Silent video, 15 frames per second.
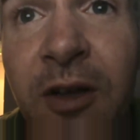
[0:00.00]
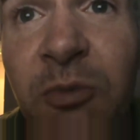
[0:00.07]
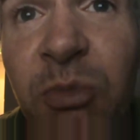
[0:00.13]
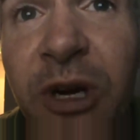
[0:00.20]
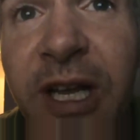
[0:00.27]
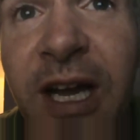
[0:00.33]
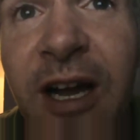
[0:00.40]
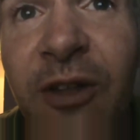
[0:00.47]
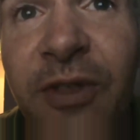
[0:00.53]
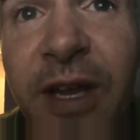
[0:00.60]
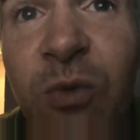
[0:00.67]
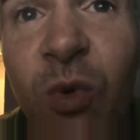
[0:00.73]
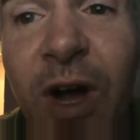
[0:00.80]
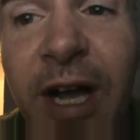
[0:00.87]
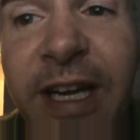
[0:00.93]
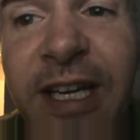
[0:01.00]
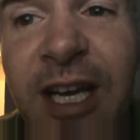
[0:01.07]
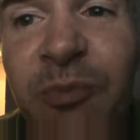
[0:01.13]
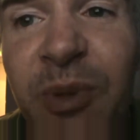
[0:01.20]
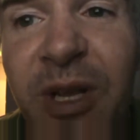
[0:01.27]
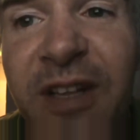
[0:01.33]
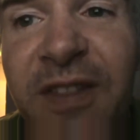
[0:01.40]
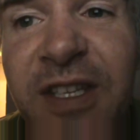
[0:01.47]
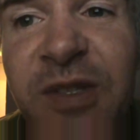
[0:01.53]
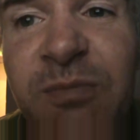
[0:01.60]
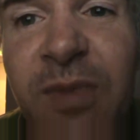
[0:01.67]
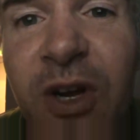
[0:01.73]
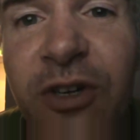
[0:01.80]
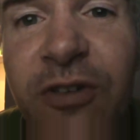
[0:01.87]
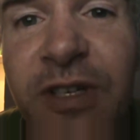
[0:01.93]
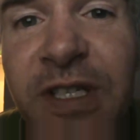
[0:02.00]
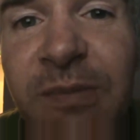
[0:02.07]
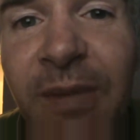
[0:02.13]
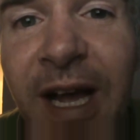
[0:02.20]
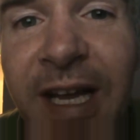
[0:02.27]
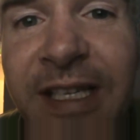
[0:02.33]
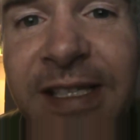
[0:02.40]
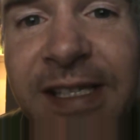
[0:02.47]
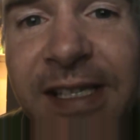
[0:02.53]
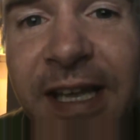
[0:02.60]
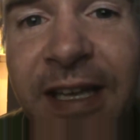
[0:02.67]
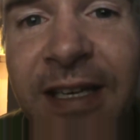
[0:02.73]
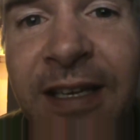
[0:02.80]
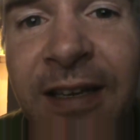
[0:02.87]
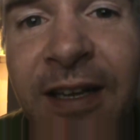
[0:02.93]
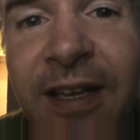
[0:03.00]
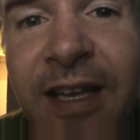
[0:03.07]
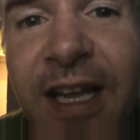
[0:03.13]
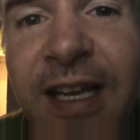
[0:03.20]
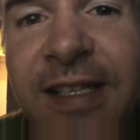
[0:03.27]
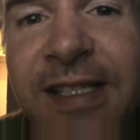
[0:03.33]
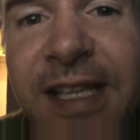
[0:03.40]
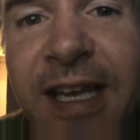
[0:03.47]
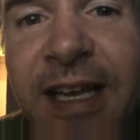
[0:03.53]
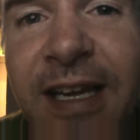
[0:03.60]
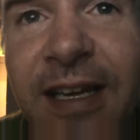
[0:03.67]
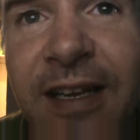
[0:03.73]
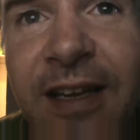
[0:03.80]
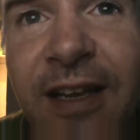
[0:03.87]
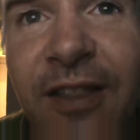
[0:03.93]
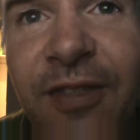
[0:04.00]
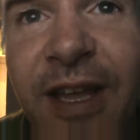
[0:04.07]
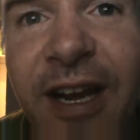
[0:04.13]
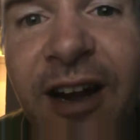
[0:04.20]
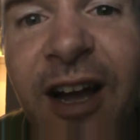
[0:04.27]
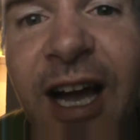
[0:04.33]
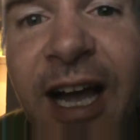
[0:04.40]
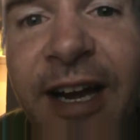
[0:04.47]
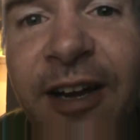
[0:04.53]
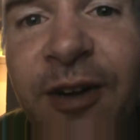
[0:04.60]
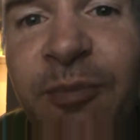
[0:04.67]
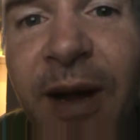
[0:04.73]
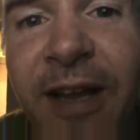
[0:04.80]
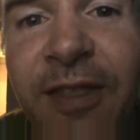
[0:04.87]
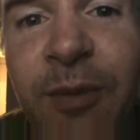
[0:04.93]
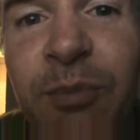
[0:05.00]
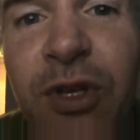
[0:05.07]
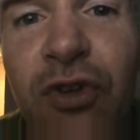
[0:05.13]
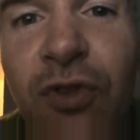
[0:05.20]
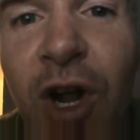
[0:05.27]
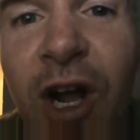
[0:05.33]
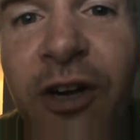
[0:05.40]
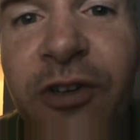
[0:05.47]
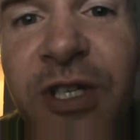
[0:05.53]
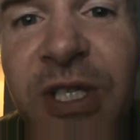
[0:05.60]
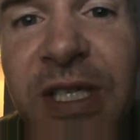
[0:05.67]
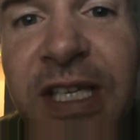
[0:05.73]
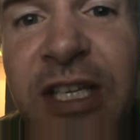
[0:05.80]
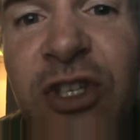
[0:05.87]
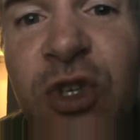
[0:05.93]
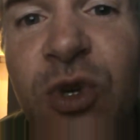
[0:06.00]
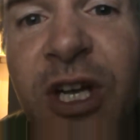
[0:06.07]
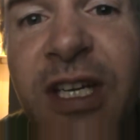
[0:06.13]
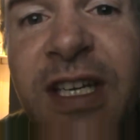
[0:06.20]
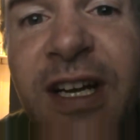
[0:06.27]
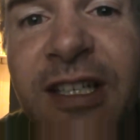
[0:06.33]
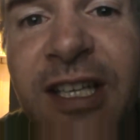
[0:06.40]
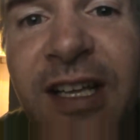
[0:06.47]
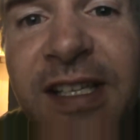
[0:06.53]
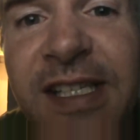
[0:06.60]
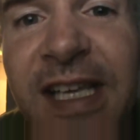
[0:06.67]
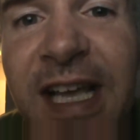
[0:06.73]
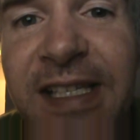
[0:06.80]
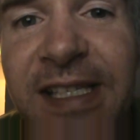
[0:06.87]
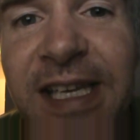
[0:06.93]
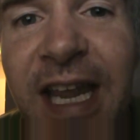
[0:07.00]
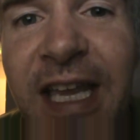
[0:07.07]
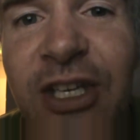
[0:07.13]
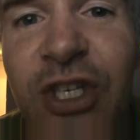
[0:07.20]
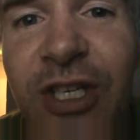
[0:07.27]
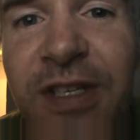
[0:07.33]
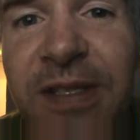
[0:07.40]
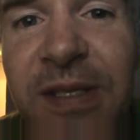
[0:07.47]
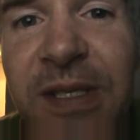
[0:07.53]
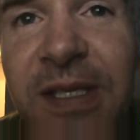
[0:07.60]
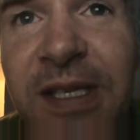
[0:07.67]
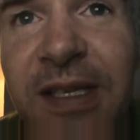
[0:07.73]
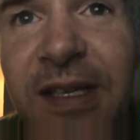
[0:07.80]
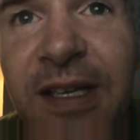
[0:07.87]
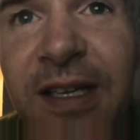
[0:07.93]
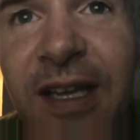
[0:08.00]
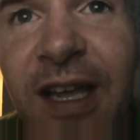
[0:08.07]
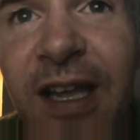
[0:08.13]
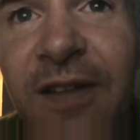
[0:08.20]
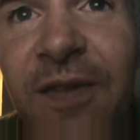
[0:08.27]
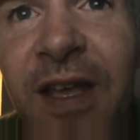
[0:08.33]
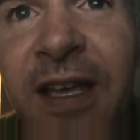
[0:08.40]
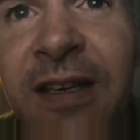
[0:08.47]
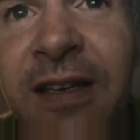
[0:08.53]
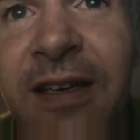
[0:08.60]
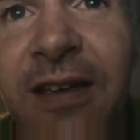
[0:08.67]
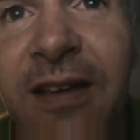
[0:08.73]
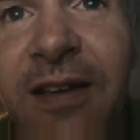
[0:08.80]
But how they wind up in this murderous mindset is that they are hired by the bureaucracy to conduct assassinations. And then